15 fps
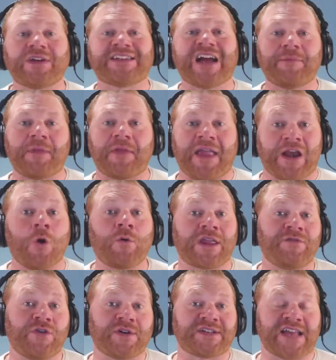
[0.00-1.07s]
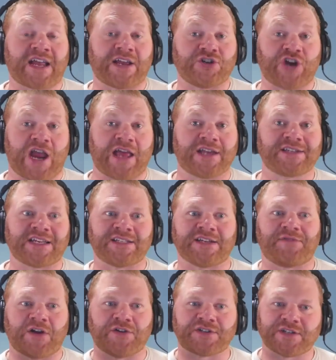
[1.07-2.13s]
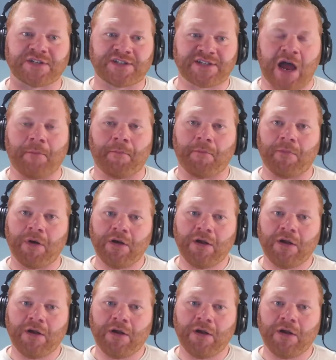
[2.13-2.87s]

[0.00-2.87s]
time that they don't give you a second chance is if there's some